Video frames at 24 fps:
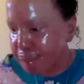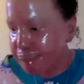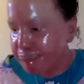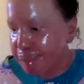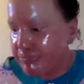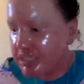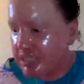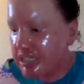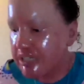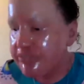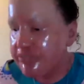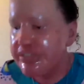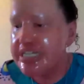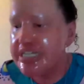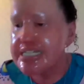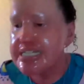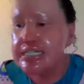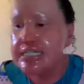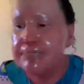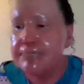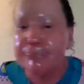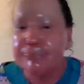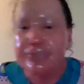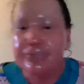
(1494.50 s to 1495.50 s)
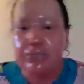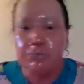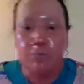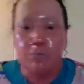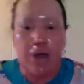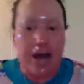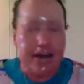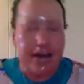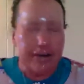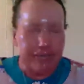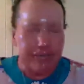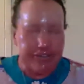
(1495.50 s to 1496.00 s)
there's a
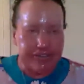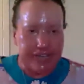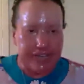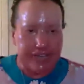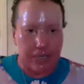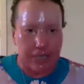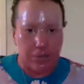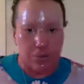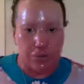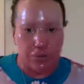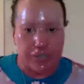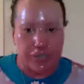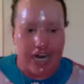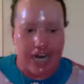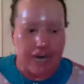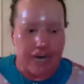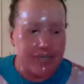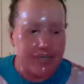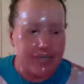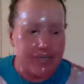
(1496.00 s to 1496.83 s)
writer in there called Cubby